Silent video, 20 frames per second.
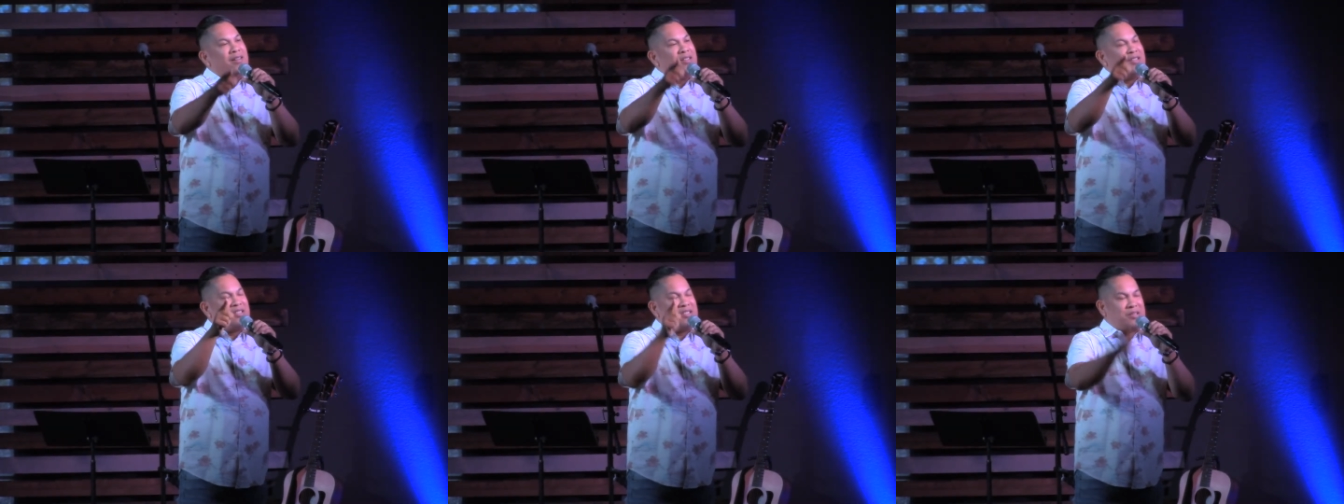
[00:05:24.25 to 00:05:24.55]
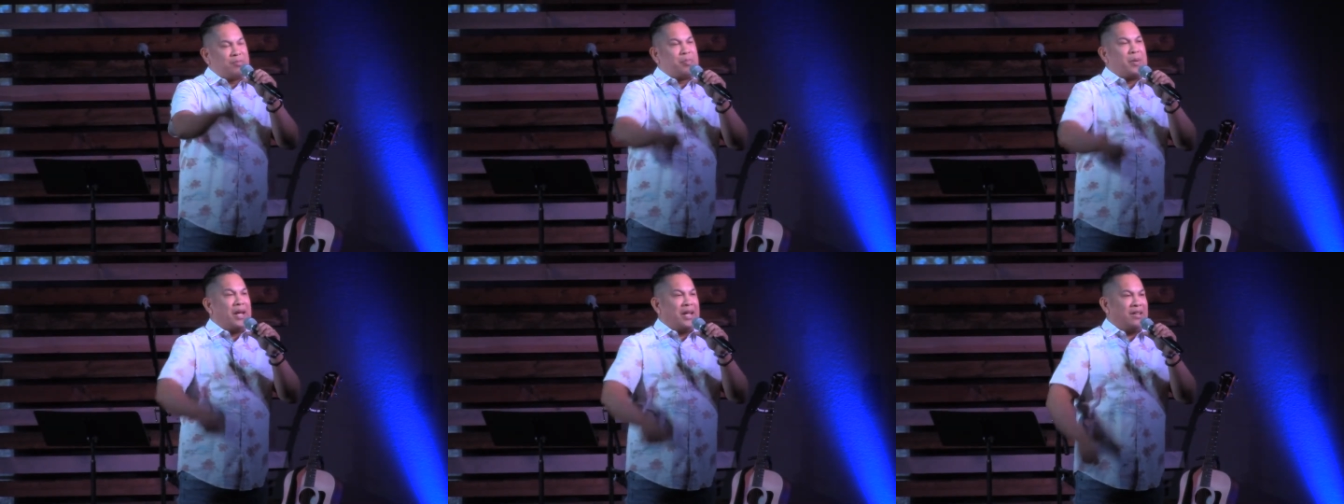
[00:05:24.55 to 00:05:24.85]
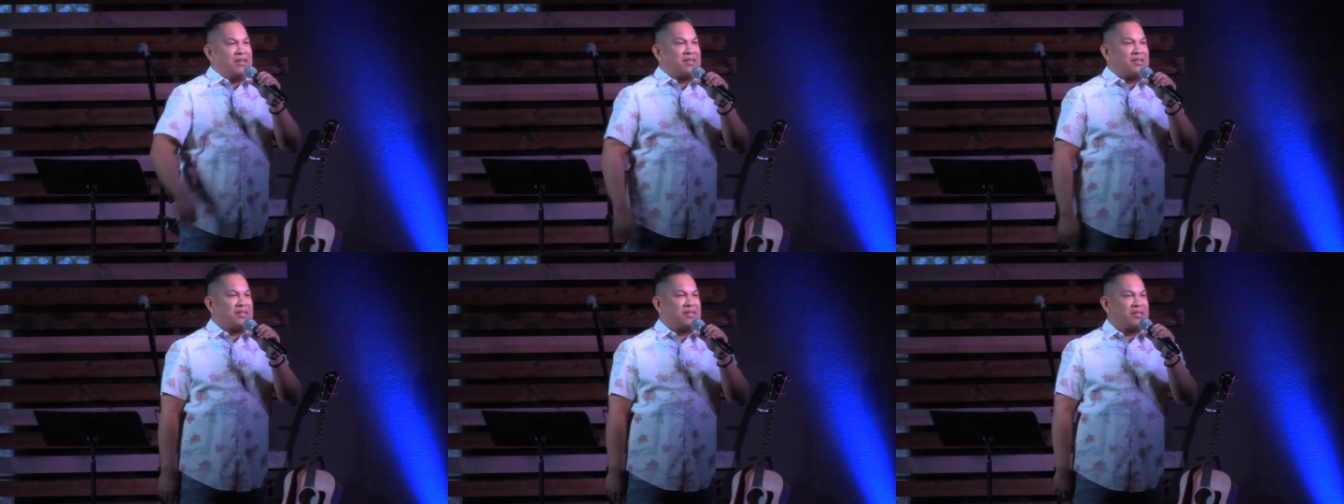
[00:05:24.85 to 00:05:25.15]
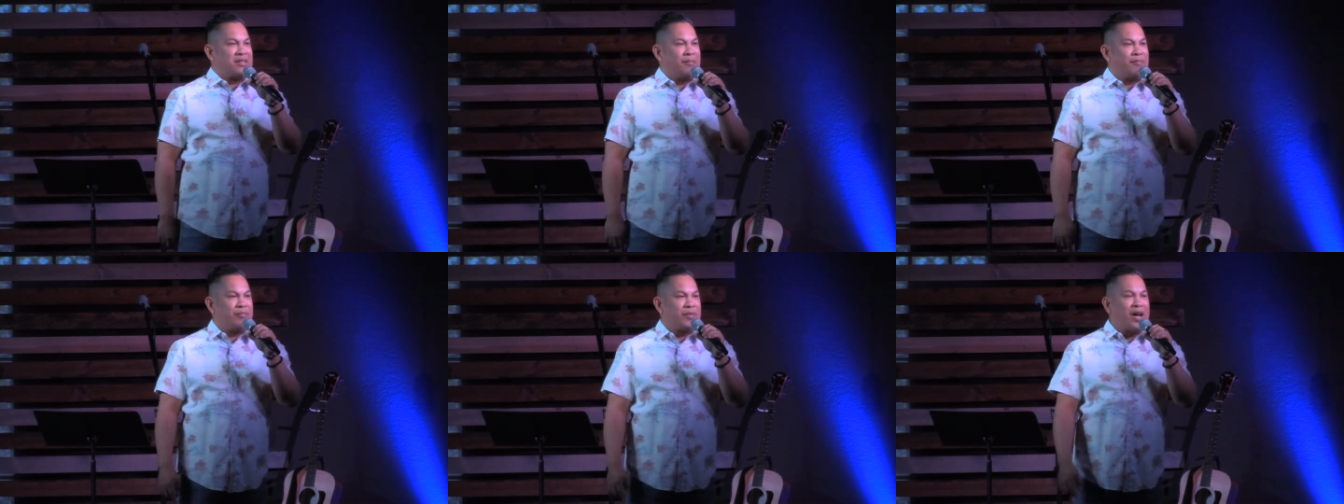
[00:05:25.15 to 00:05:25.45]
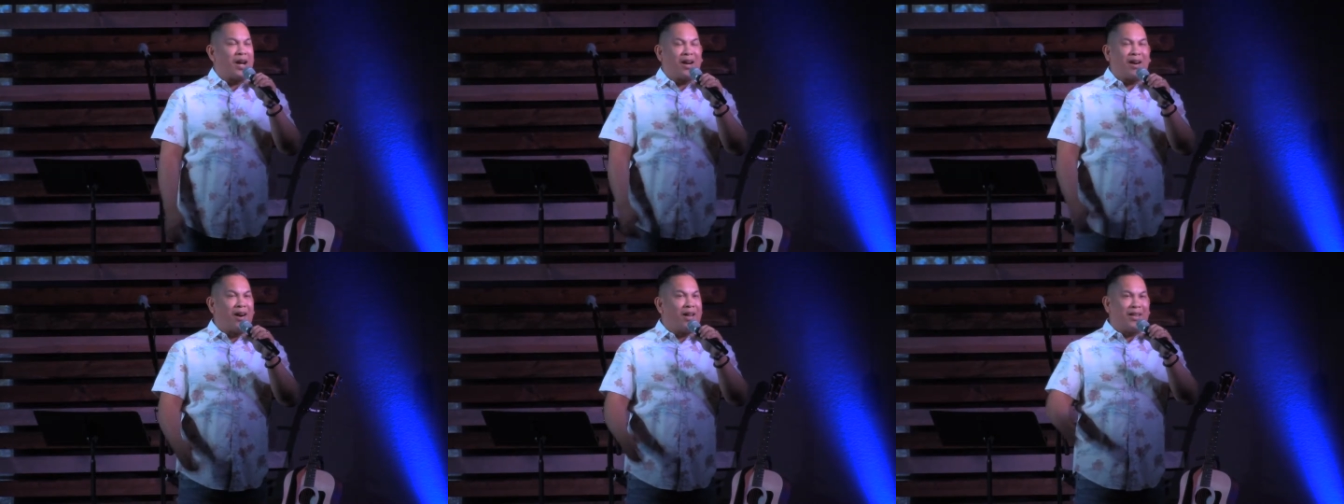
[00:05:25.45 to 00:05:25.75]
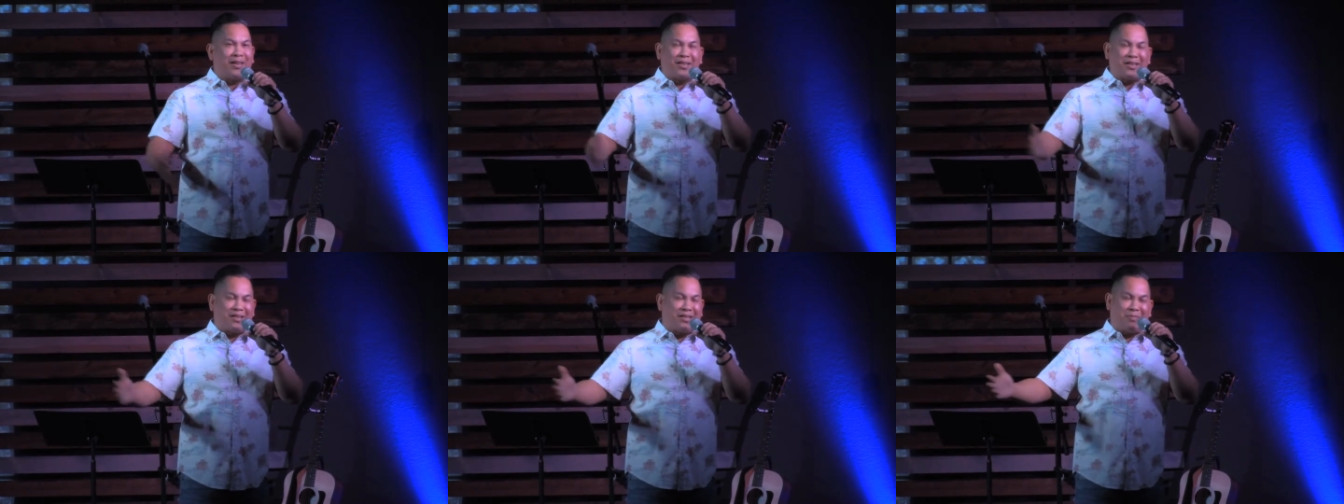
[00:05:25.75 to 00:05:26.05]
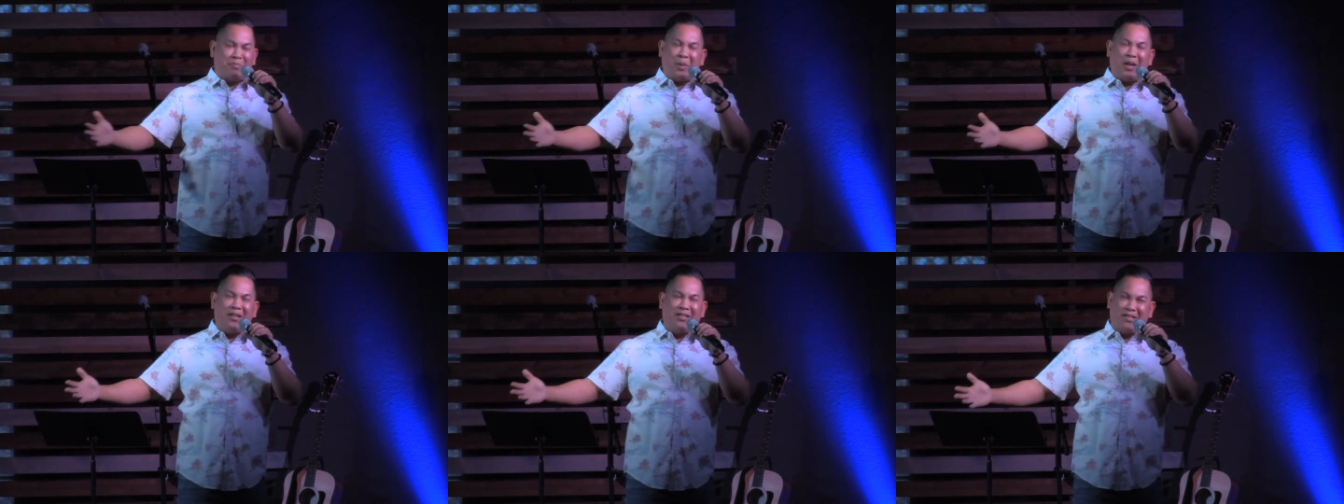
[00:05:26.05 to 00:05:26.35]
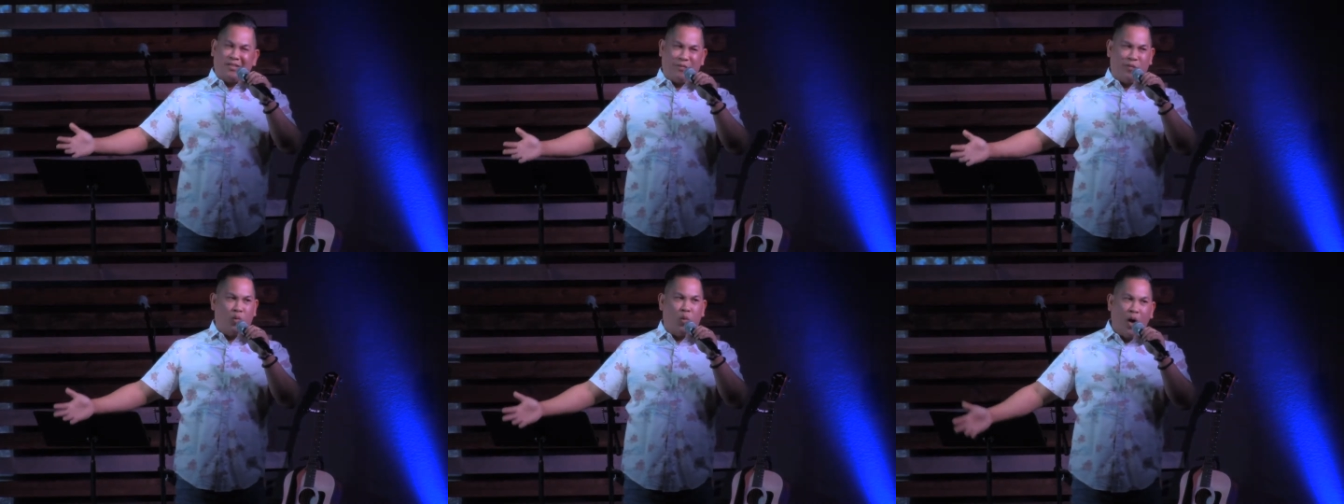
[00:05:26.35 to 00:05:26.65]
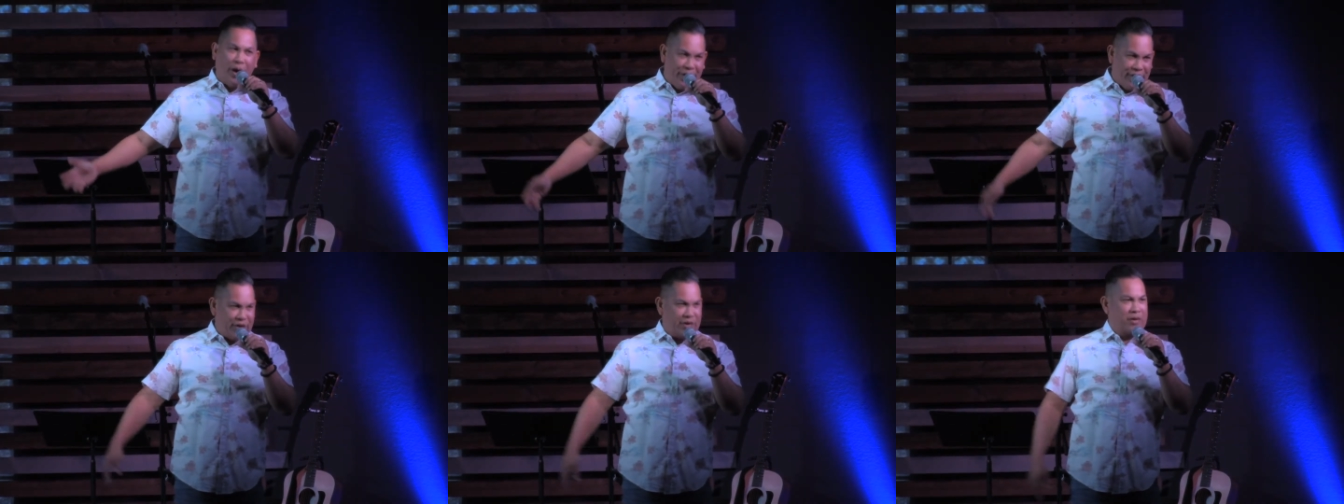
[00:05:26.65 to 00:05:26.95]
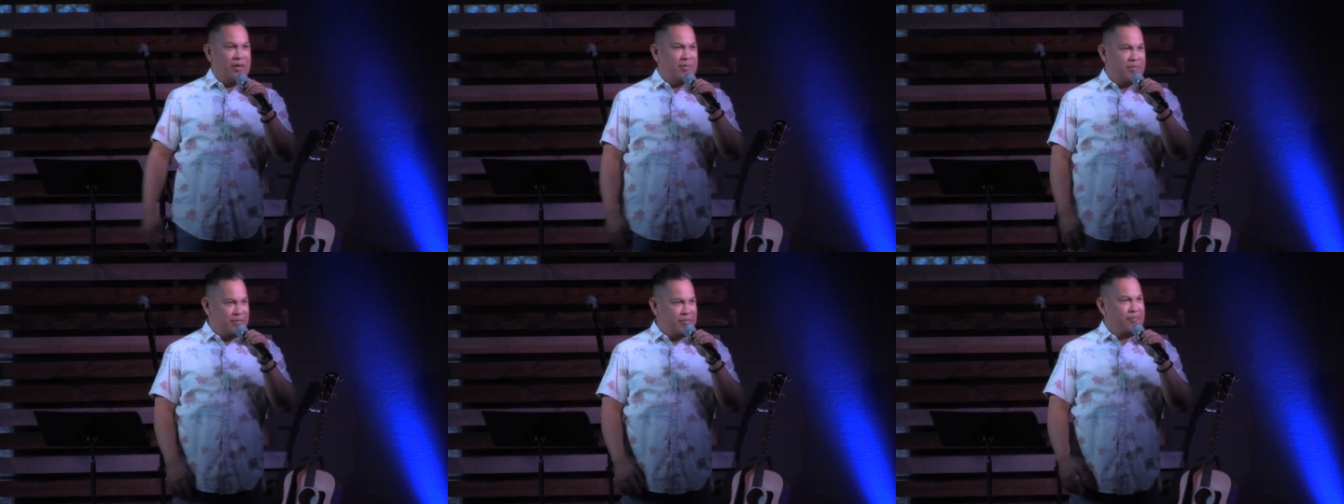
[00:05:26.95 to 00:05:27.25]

space, I call it the space of wonder.